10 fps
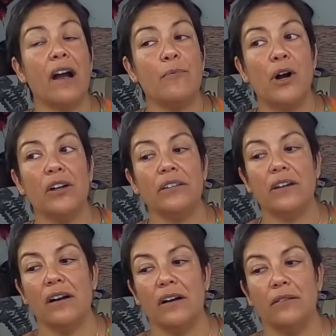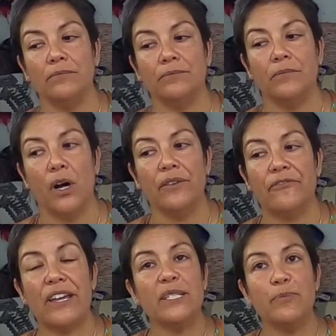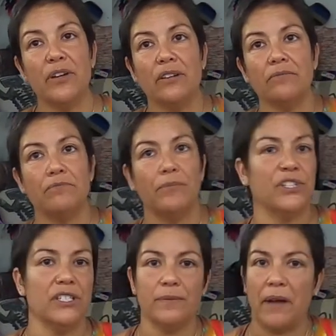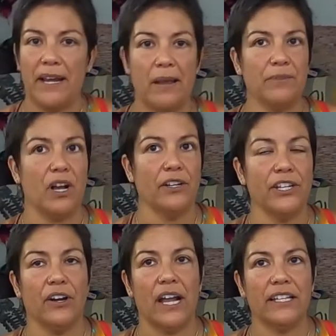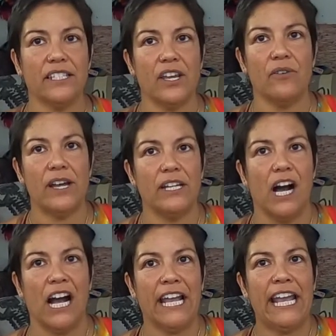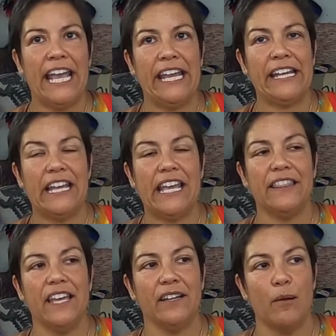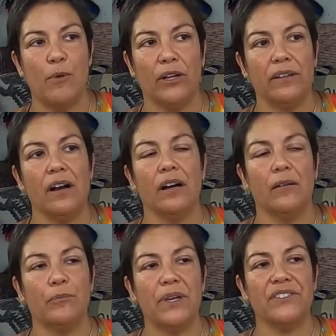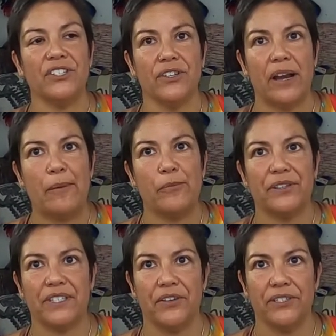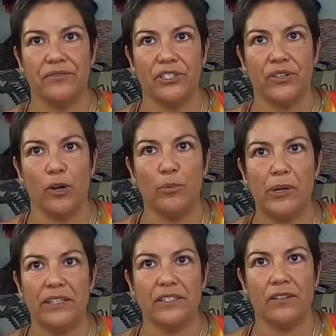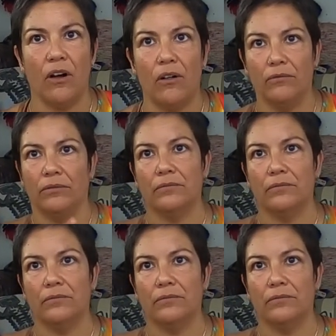I'm on um, on Facebook. Just my name, Tonia Craig, T O N I A, and then I'm on um, Instagram with Tales of a Struggle Bus, all